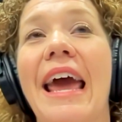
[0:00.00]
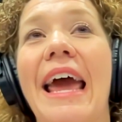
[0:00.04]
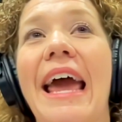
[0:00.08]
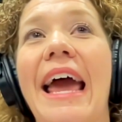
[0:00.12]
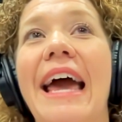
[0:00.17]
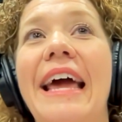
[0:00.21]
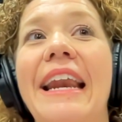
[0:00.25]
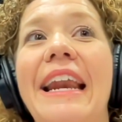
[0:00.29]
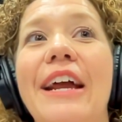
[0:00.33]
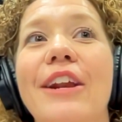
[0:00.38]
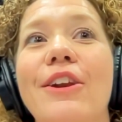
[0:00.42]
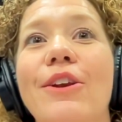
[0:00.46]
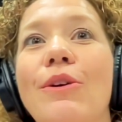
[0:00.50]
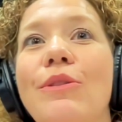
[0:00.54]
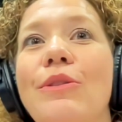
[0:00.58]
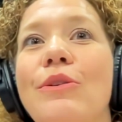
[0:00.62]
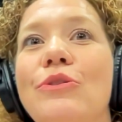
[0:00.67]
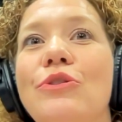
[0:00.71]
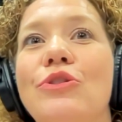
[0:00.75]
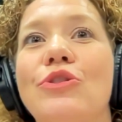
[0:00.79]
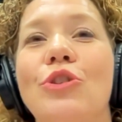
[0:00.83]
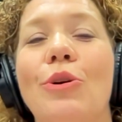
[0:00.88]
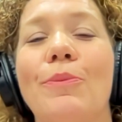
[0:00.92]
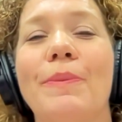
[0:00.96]
And I know
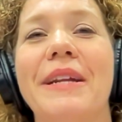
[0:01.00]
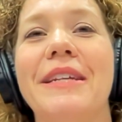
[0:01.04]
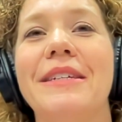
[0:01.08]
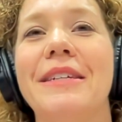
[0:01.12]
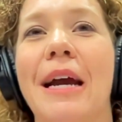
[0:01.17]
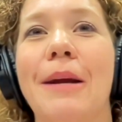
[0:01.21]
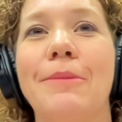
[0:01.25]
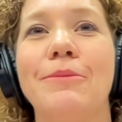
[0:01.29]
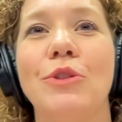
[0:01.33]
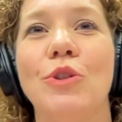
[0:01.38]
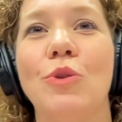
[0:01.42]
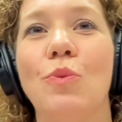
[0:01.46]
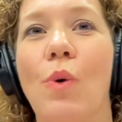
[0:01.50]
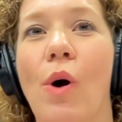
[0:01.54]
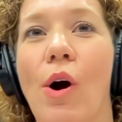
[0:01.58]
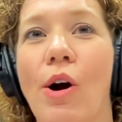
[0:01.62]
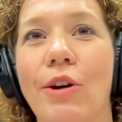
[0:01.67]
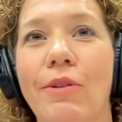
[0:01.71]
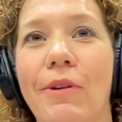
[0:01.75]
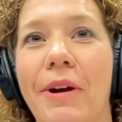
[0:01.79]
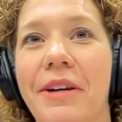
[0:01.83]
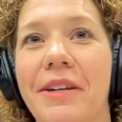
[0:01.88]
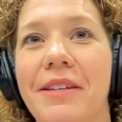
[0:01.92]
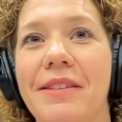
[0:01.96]
there's so many times you
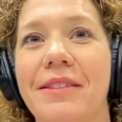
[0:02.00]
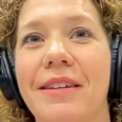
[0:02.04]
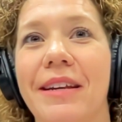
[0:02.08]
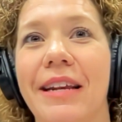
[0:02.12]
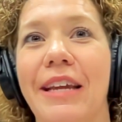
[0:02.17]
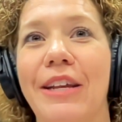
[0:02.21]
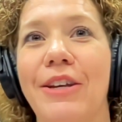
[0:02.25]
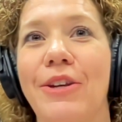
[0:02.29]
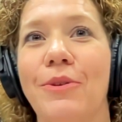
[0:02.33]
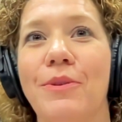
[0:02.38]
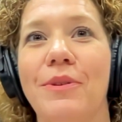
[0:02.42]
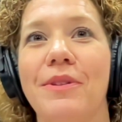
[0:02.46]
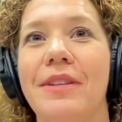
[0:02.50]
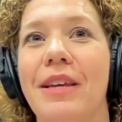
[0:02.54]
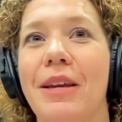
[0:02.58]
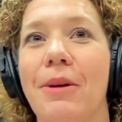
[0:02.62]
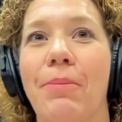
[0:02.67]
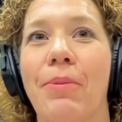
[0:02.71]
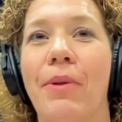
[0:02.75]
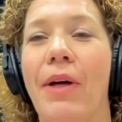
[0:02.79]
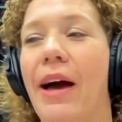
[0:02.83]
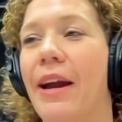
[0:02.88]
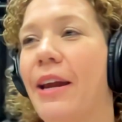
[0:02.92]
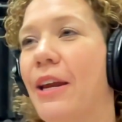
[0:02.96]
walk around a city and you see a
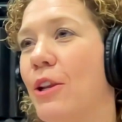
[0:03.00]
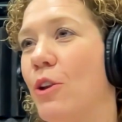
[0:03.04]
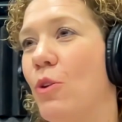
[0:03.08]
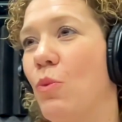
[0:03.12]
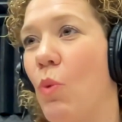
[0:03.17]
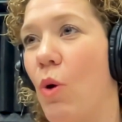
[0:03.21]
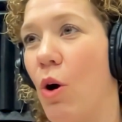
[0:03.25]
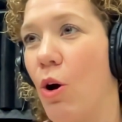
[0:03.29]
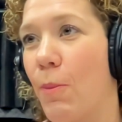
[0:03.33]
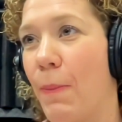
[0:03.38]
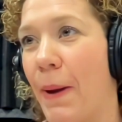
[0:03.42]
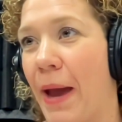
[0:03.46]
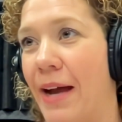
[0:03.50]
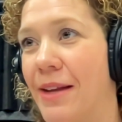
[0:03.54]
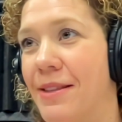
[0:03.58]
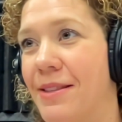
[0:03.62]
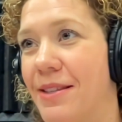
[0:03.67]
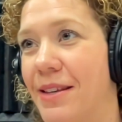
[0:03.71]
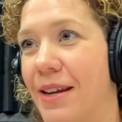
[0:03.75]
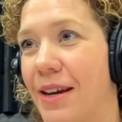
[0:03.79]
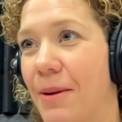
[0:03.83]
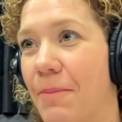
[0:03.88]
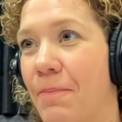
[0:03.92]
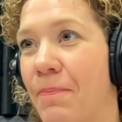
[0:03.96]
plaque and you walk
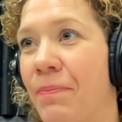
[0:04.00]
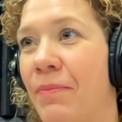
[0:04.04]
past it.